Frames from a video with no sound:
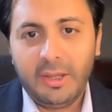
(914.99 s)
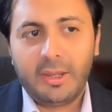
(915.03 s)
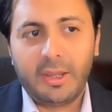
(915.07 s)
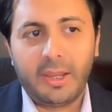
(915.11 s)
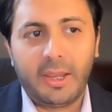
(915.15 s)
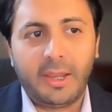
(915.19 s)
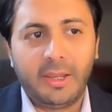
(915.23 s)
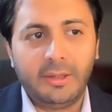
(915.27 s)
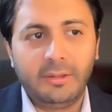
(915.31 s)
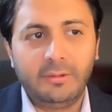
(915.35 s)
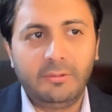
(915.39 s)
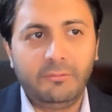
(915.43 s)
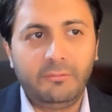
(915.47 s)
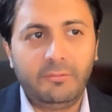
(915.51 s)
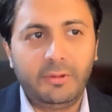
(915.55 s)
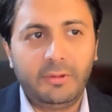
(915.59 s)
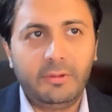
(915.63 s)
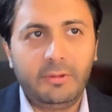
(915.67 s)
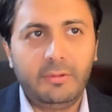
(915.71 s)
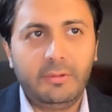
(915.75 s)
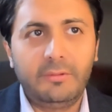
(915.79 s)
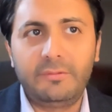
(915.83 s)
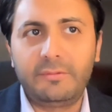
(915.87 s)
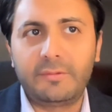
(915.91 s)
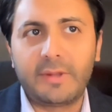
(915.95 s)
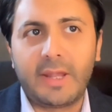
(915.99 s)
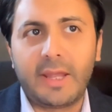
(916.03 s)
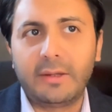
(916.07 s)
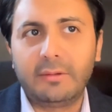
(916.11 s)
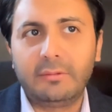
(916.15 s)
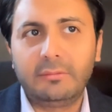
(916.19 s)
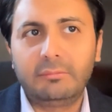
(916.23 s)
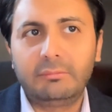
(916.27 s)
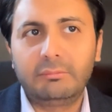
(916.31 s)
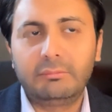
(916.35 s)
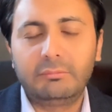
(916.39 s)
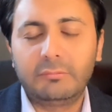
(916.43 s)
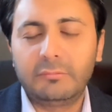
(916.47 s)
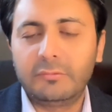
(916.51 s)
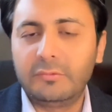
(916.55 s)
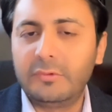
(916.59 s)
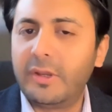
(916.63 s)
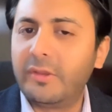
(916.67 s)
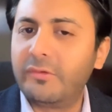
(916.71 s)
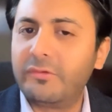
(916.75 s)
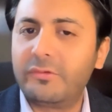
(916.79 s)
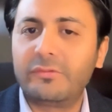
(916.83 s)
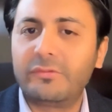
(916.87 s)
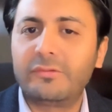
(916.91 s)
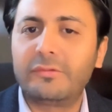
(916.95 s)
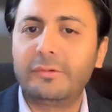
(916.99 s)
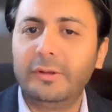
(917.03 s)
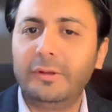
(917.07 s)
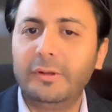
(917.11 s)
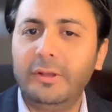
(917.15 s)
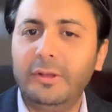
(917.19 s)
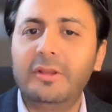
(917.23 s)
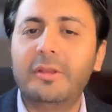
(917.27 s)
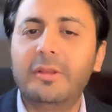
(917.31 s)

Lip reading: And is that necessarily